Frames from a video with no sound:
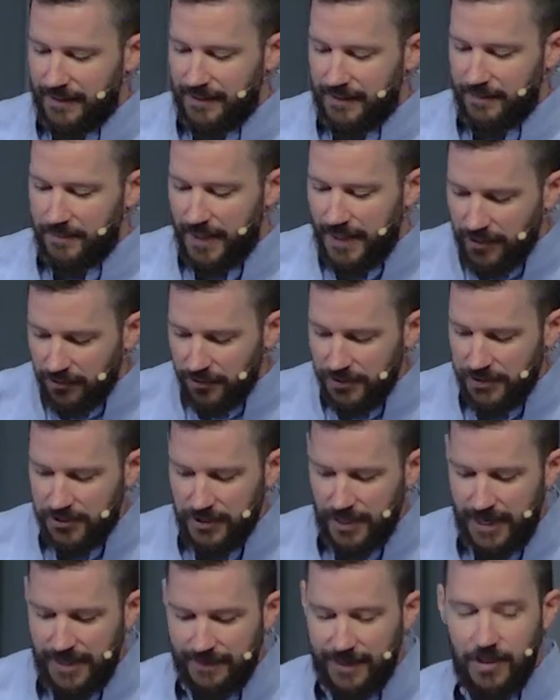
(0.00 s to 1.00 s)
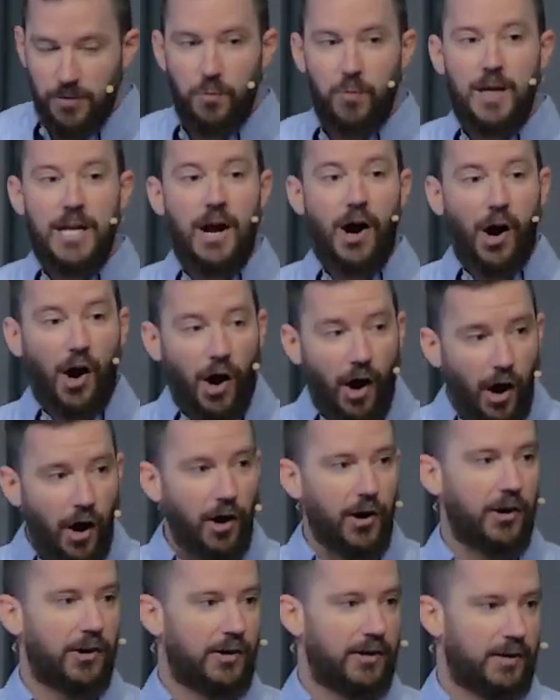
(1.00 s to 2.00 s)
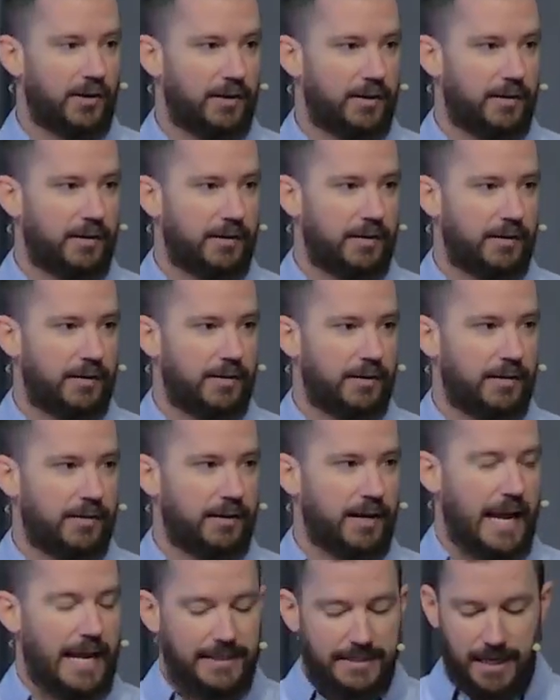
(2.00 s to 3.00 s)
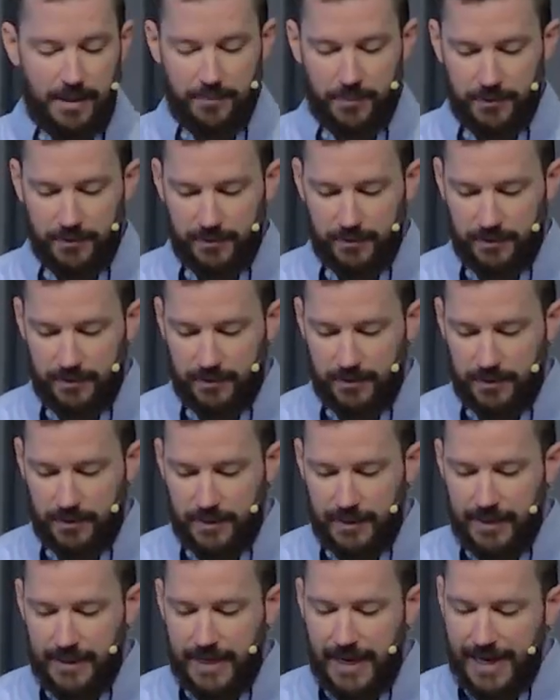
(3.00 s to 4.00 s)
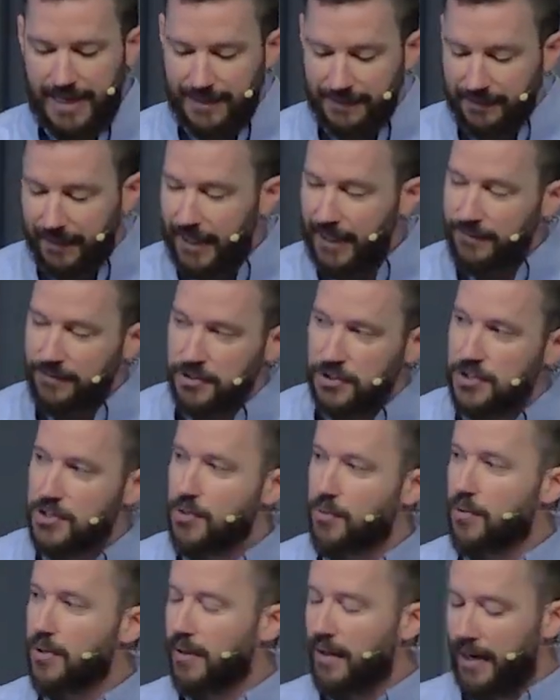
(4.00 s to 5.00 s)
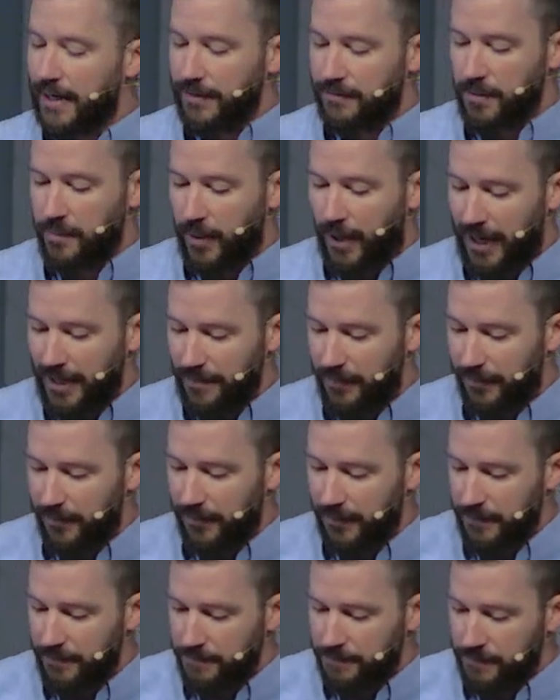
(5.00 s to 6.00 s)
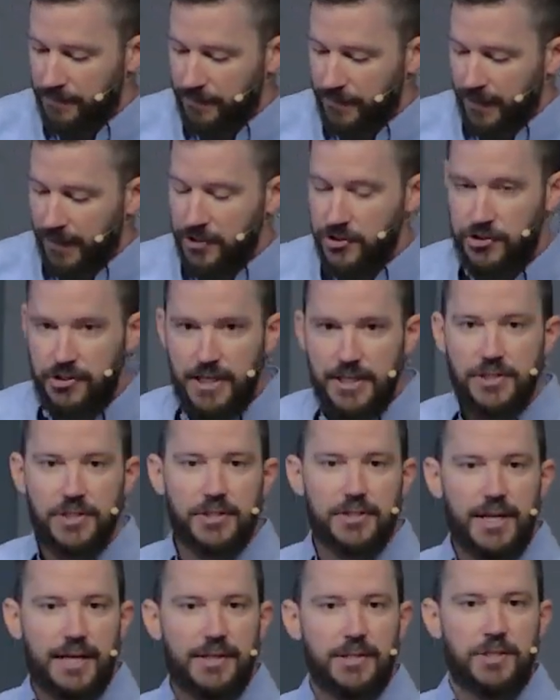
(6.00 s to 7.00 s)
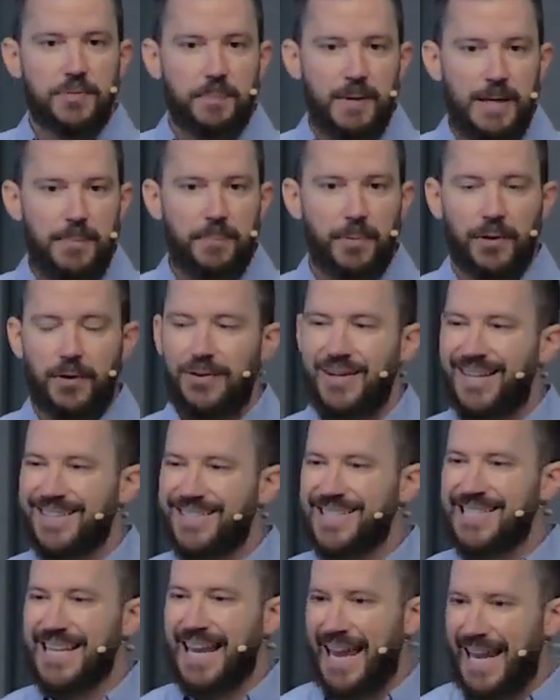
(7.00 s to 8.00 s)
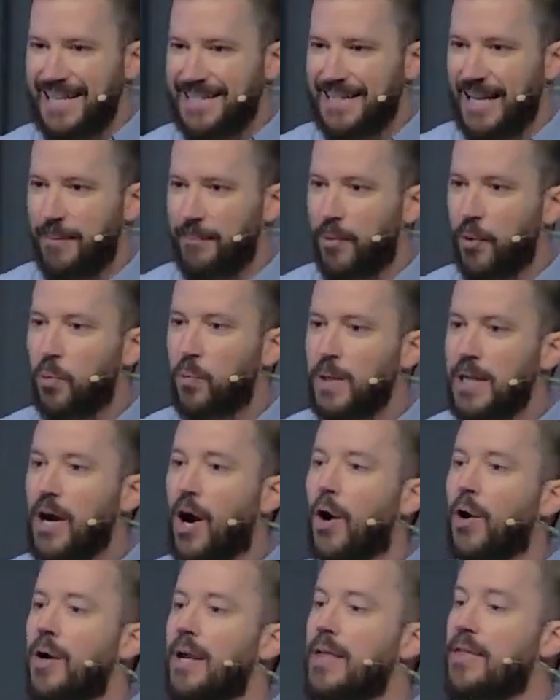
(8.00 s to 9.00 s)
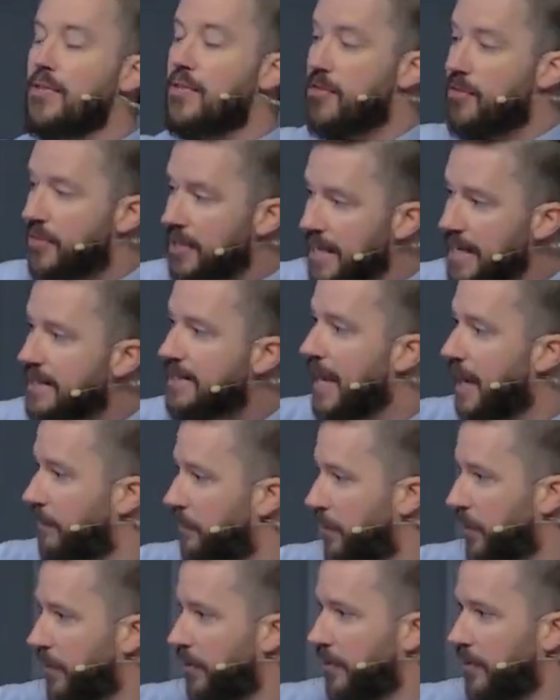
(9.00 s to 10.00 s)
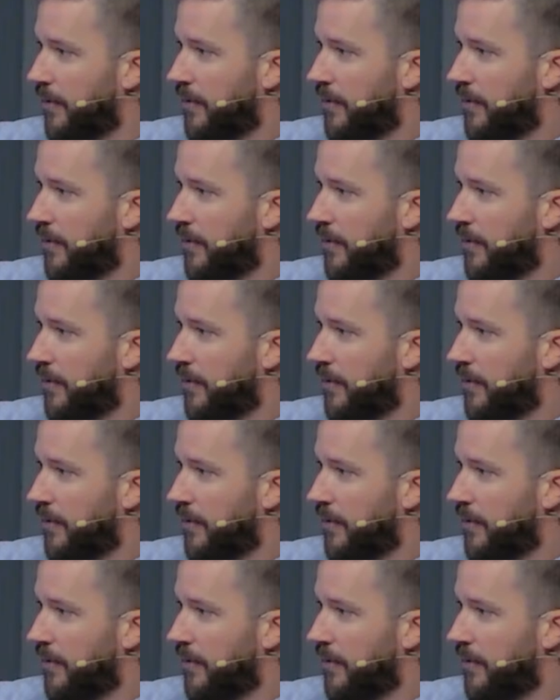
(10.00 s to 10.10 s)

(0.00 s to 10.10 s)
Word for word: Peter is saying that we are a temple. And in light of the storyline of the Bible, Jesus and his people are not just a temple, we are the temple.